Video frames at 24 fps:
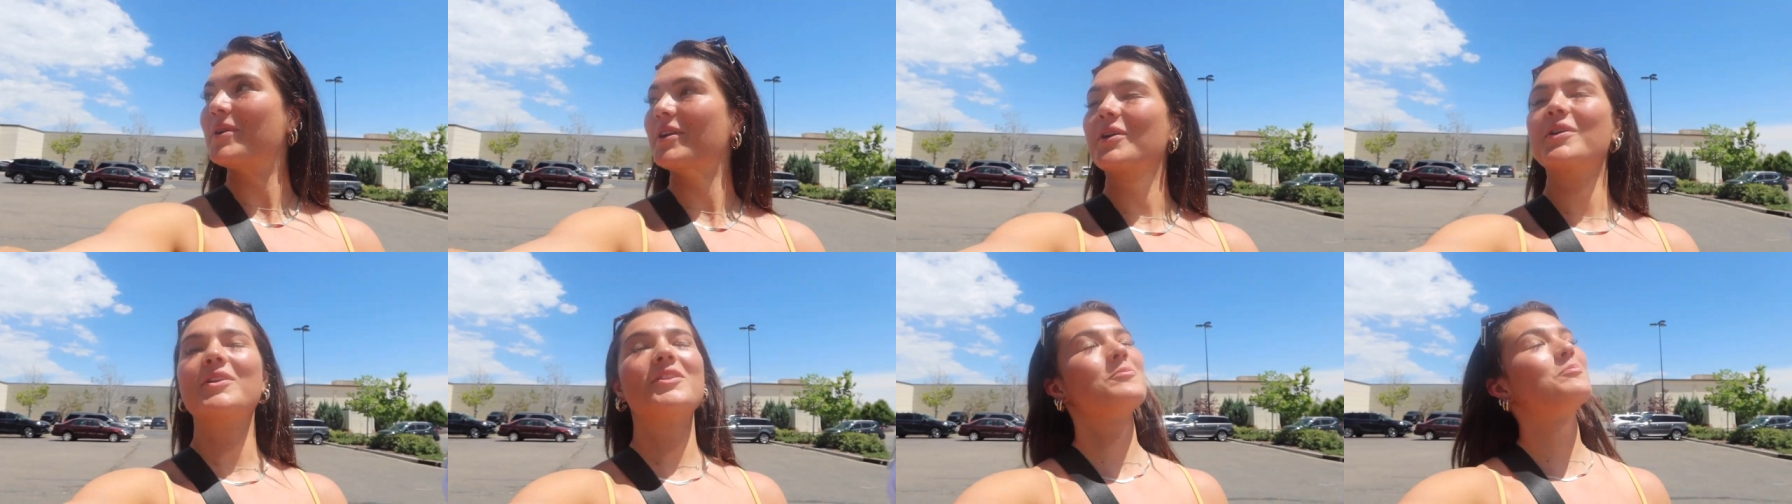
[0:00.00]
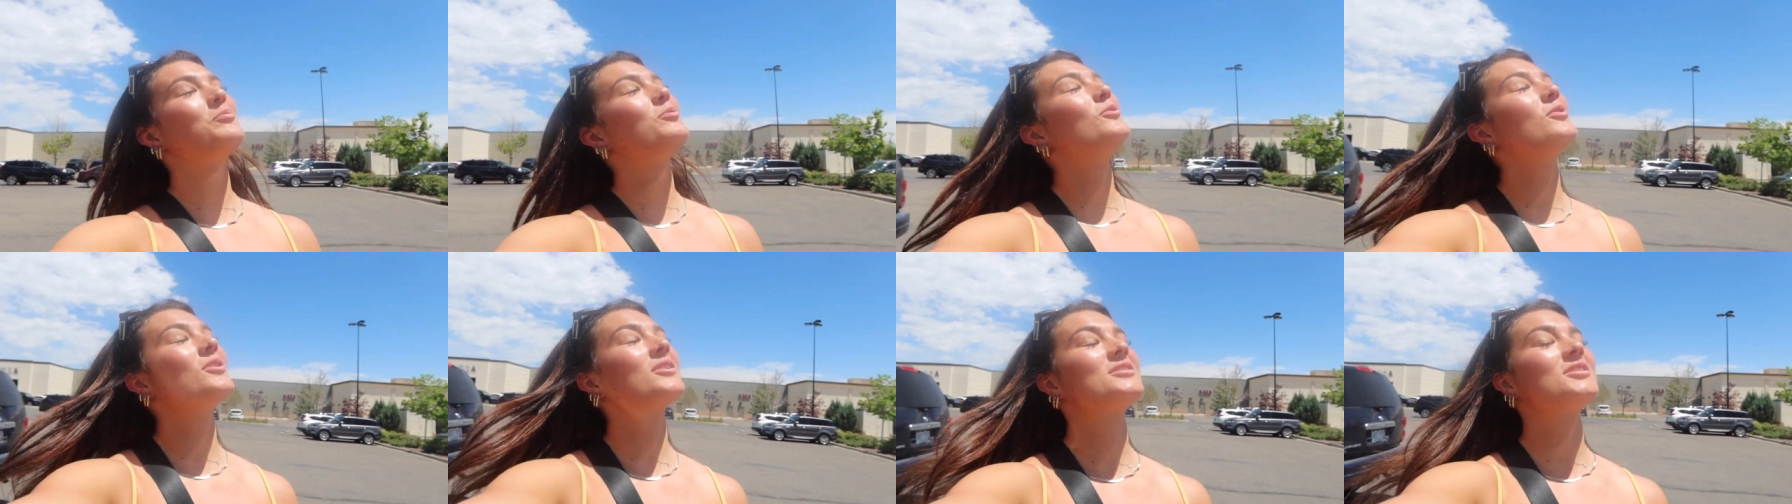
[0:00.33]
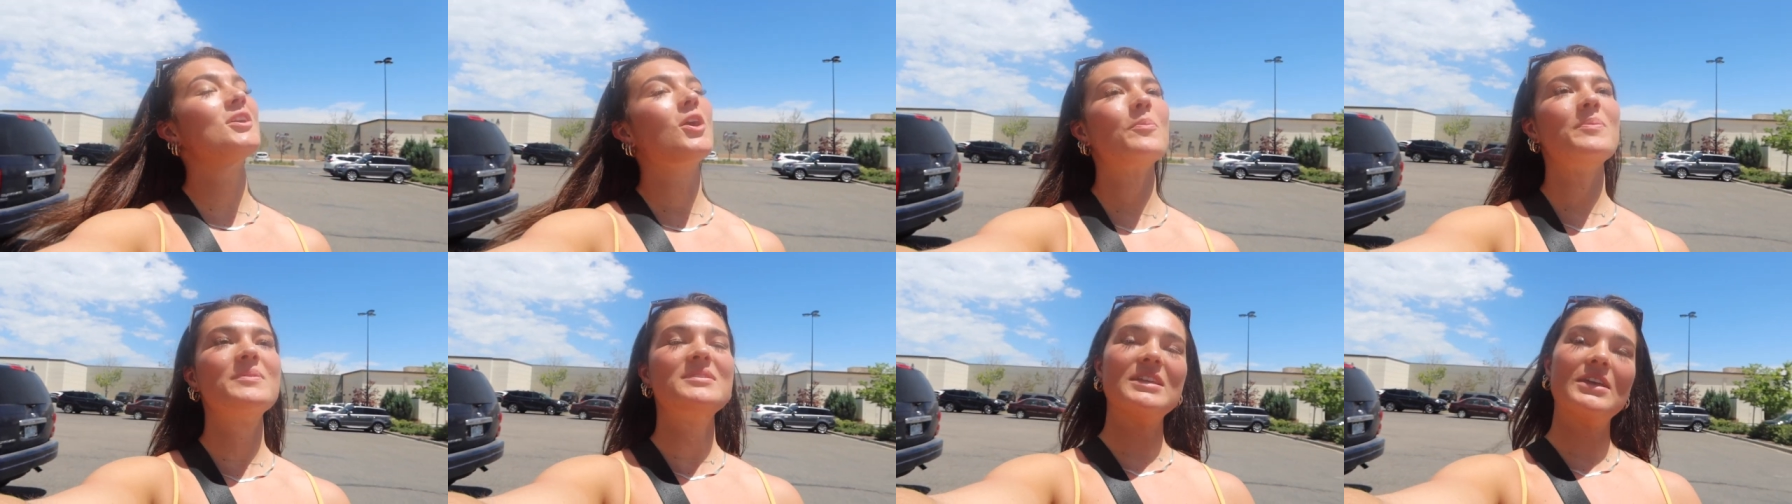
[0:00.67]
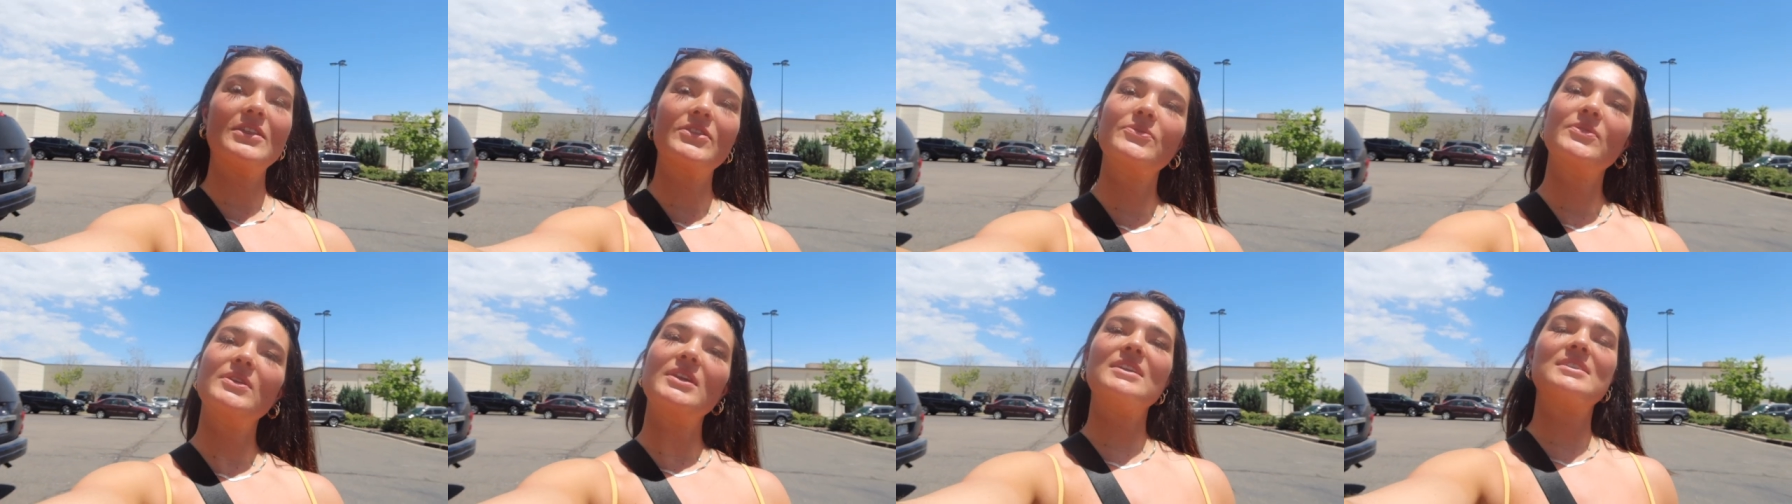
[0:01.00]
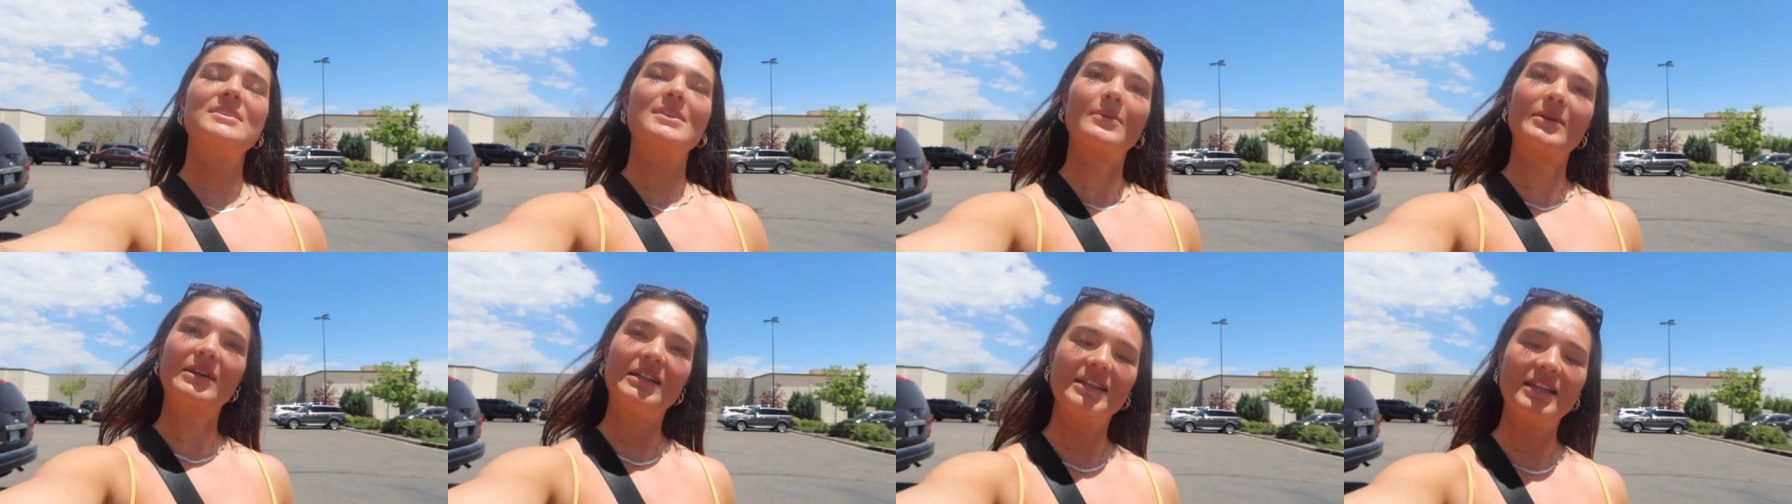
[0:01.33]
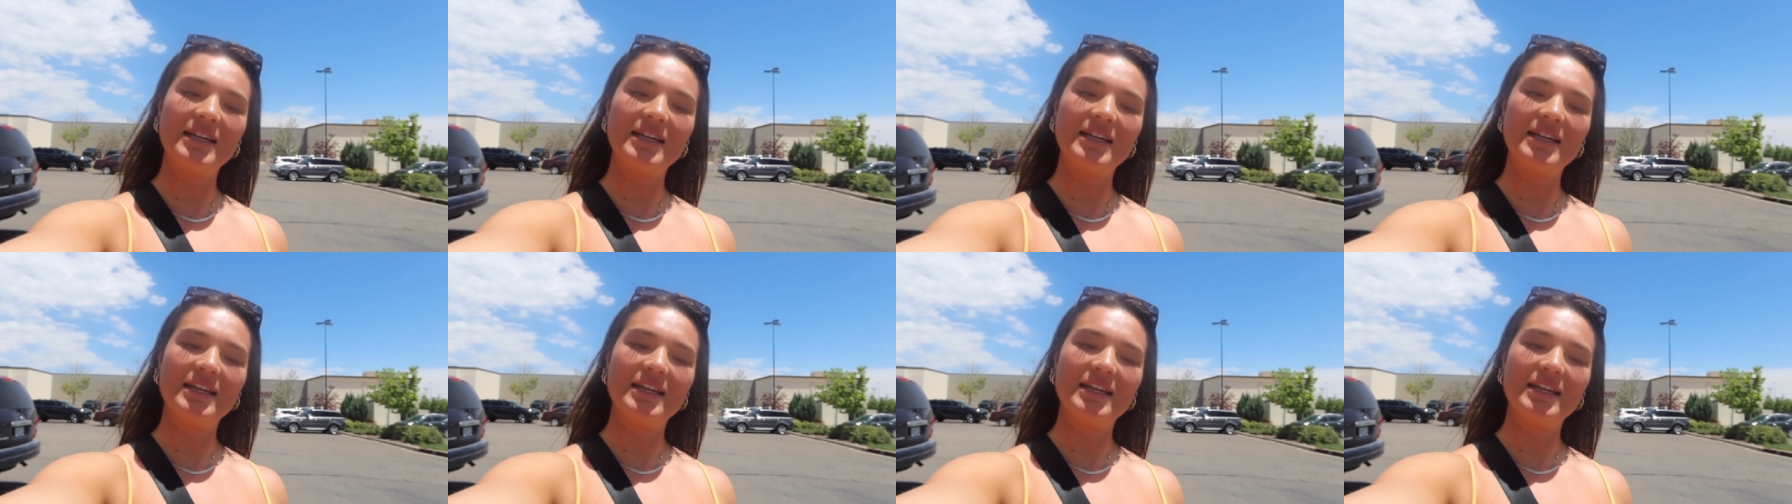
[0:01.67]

we're gonna go to the pool because it opens at three because they were